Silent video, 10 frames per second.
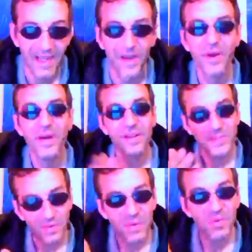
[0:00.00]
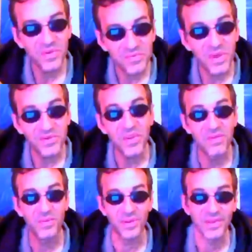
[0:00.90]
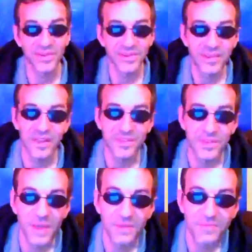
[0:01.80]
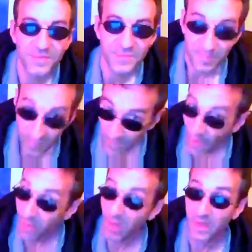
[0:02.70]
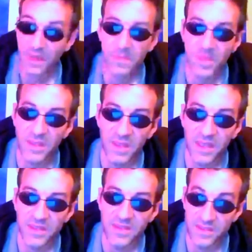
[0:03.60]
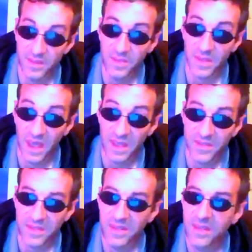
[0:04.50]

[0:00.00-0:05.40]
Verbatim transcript: you know, so we put special effort into it. Oh, keeping the peace too, yes.